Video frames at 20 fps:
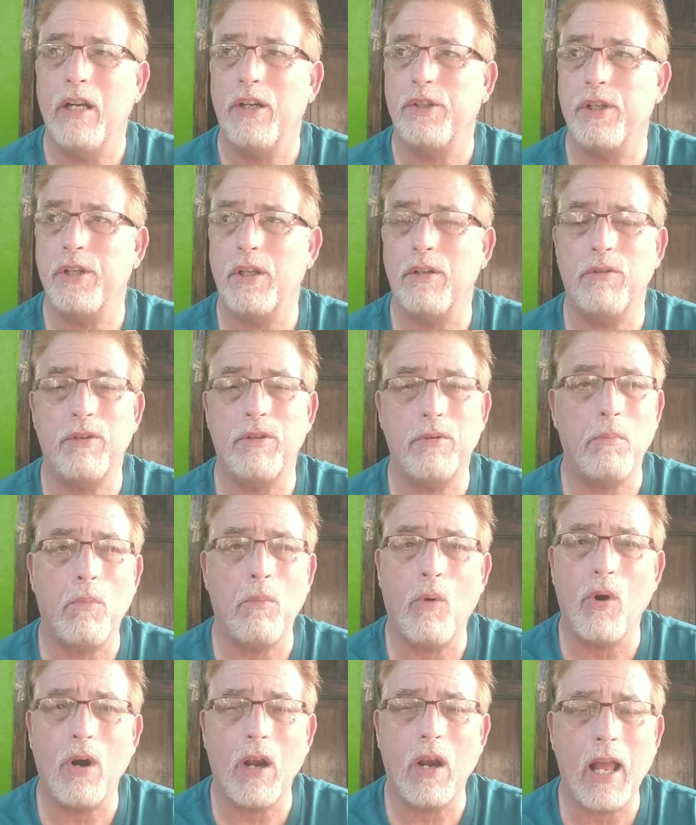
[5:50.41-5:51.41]
Your children
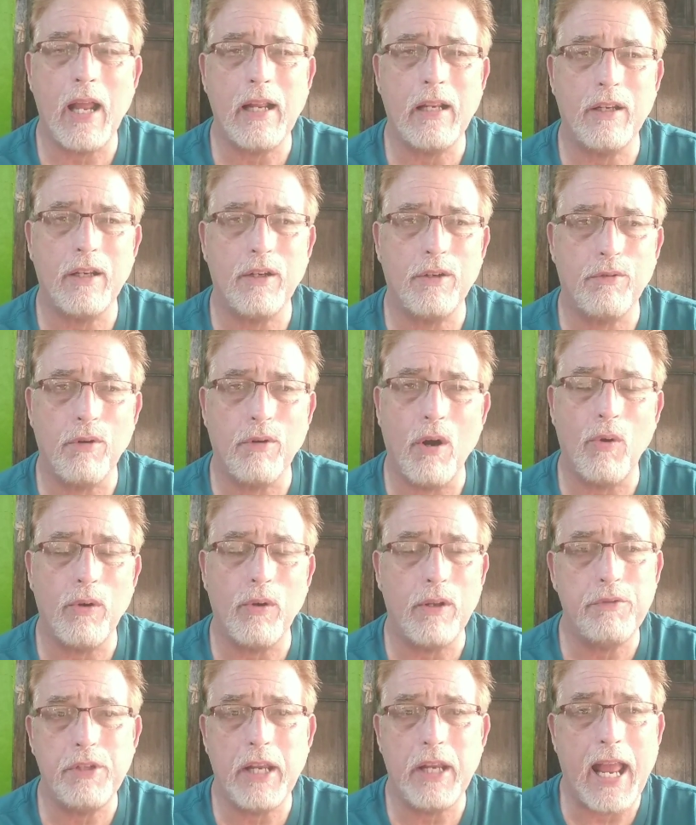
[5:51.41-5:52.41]
more than likely are
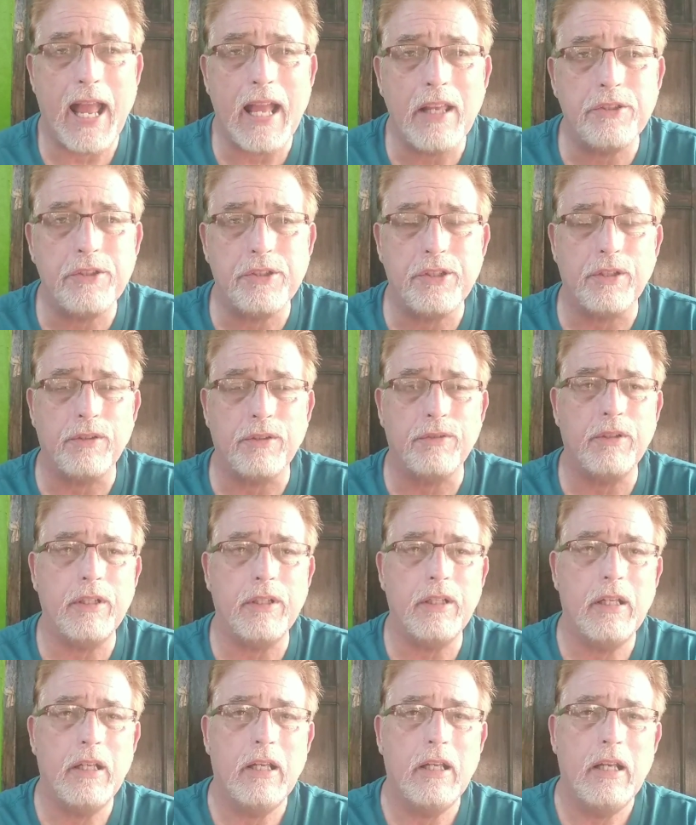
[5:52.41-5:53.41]
grown. If she has
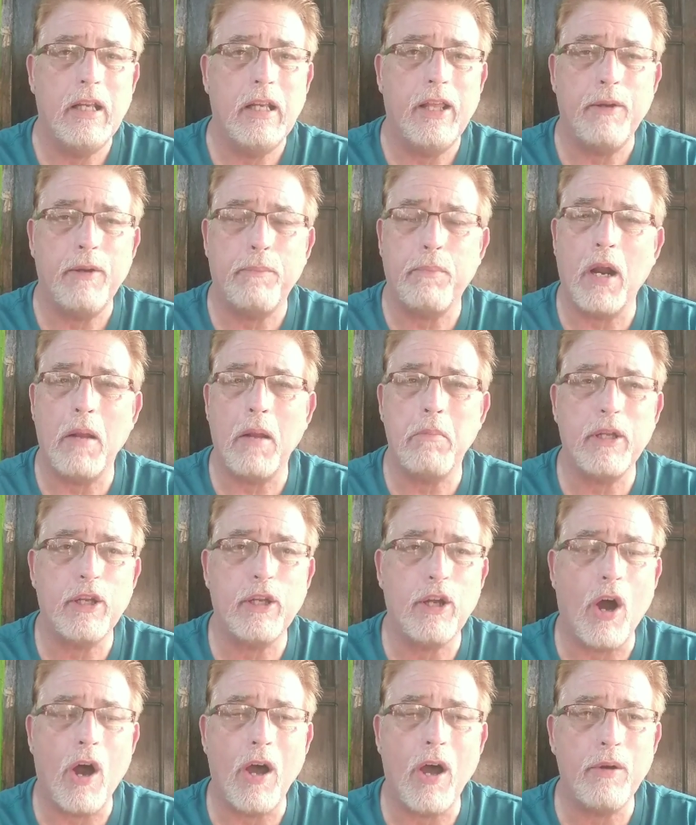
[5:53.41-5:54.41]
children, they're probably
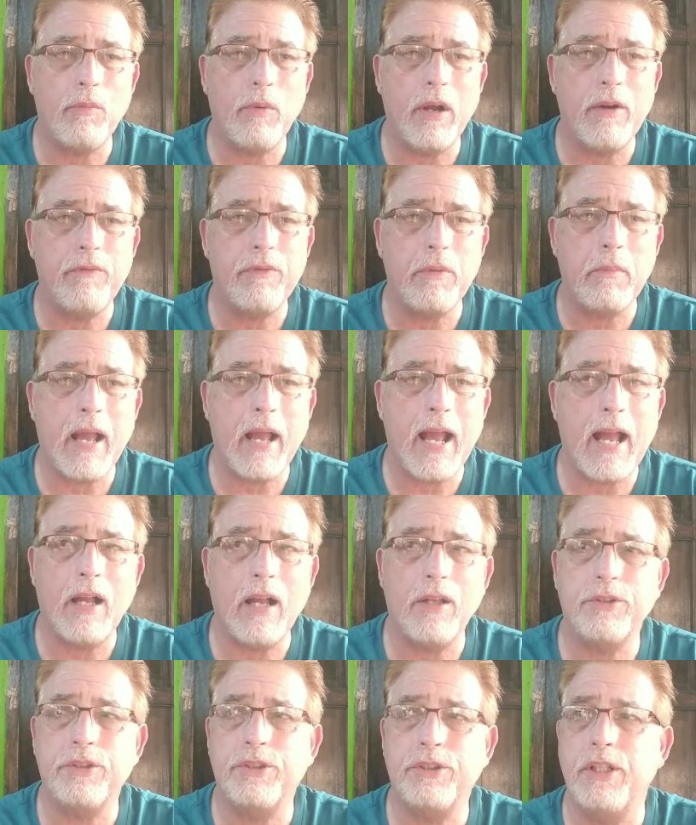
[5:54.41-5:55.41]
gone away from the
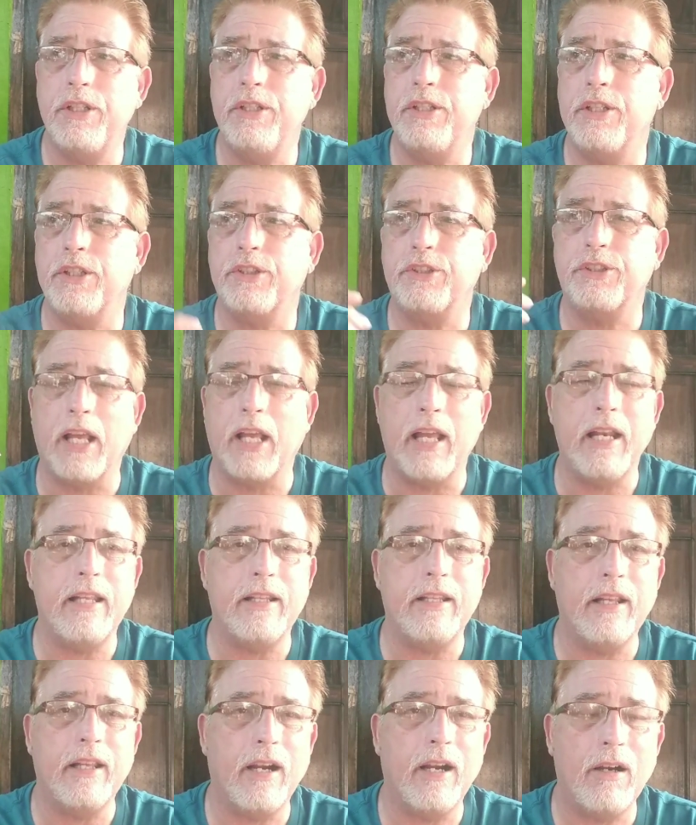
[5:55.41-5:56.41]
house. She's just
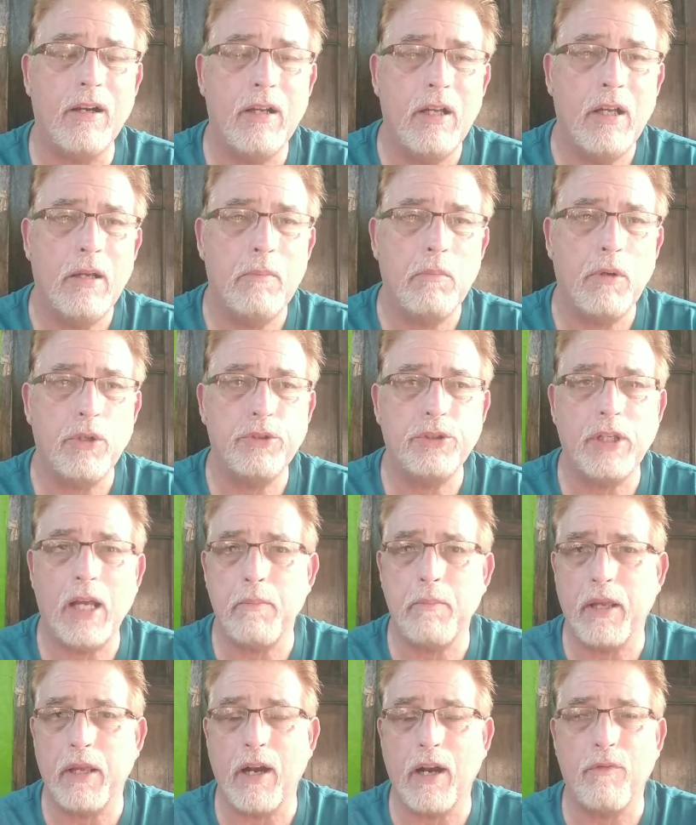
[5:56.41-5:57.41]
sitting there most of the
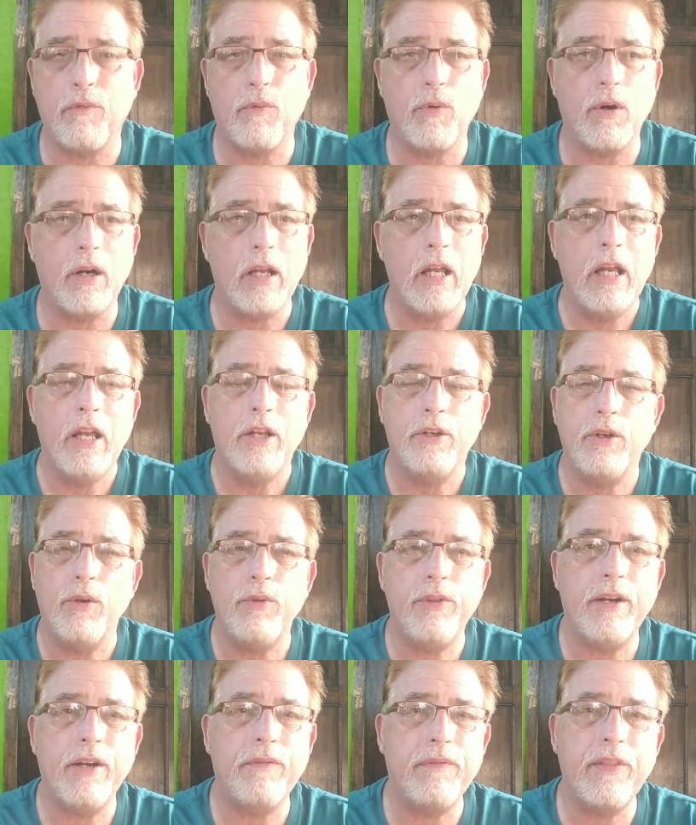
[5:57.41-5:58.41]
time, get off work.
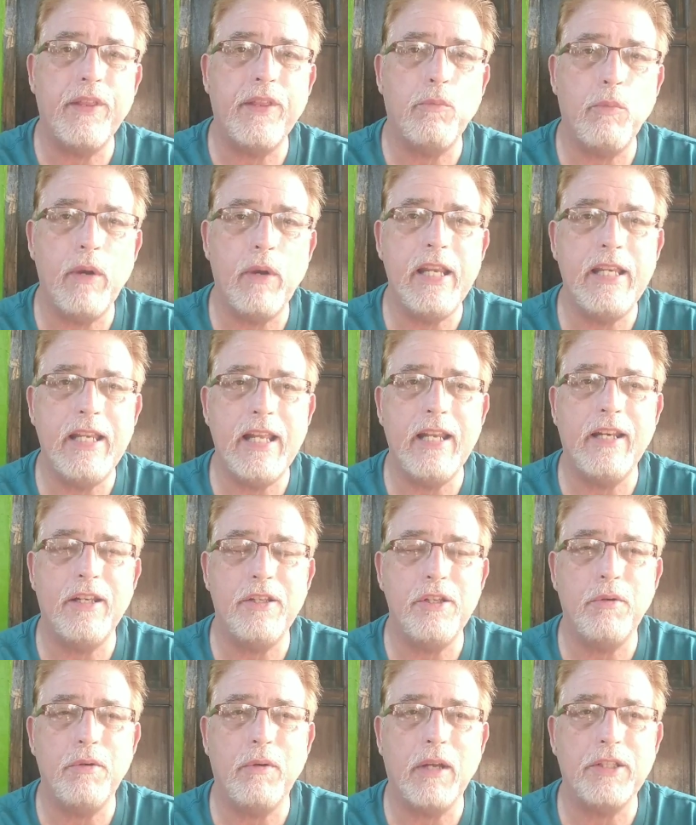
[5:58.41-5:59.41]
No different than we did
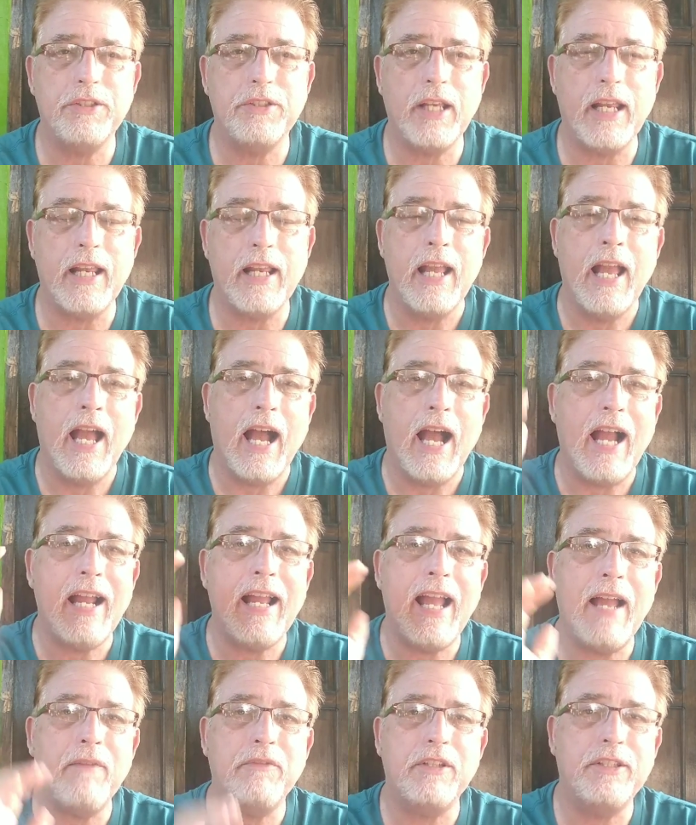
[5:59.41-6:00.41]
in USA. I
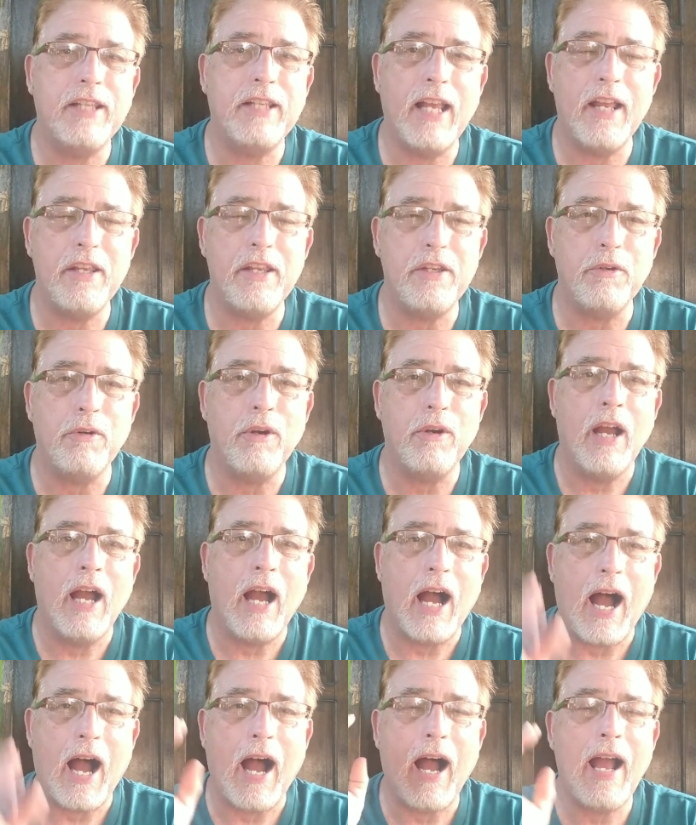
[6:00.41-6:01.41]
have to tell you,
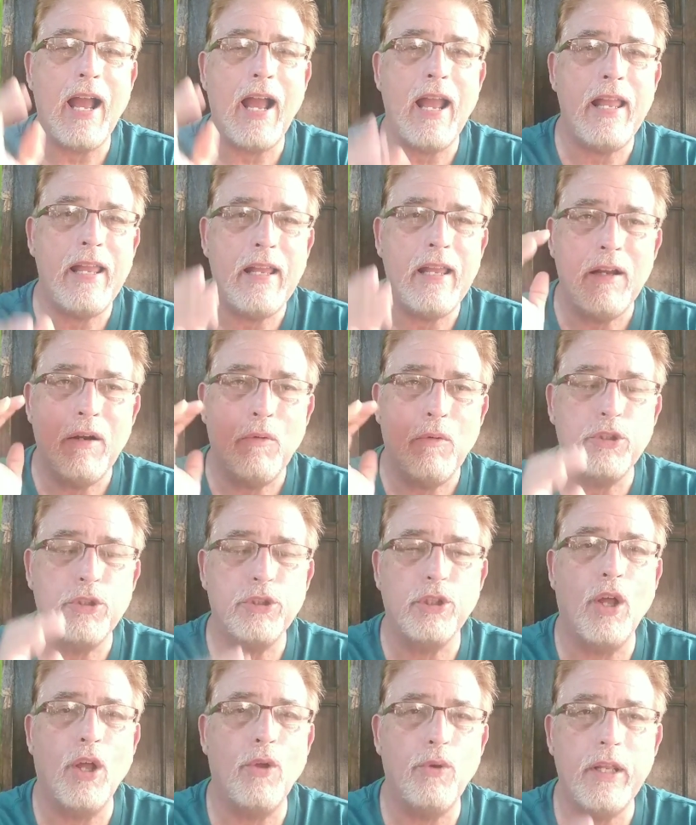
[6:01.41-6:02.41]
I
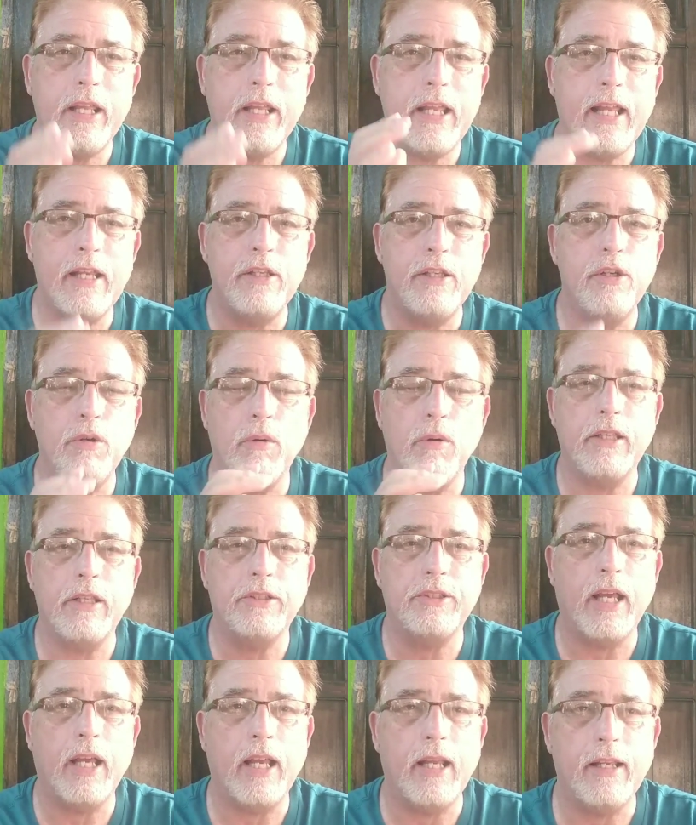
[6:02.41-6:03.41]
was lonely in
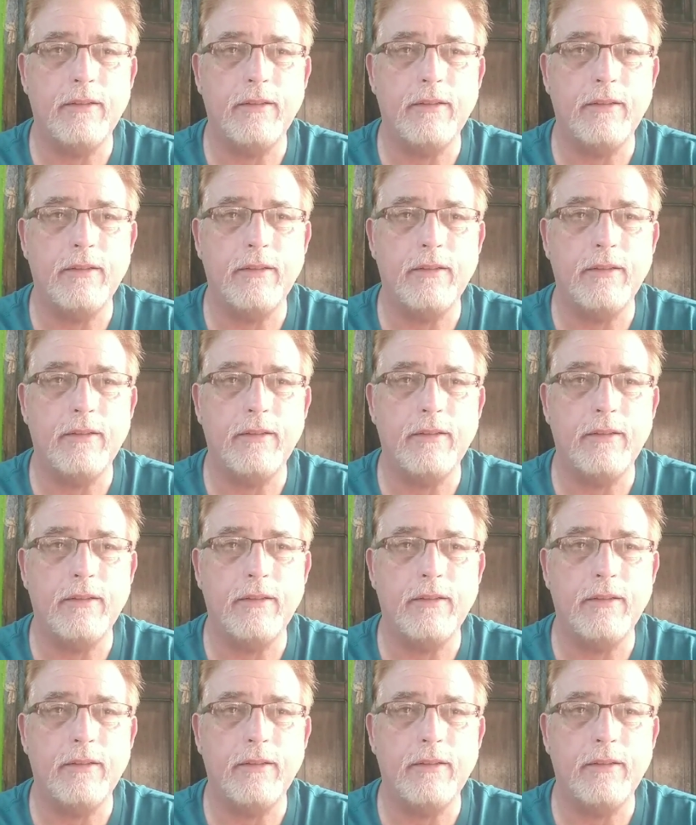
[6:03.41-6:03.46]
USA.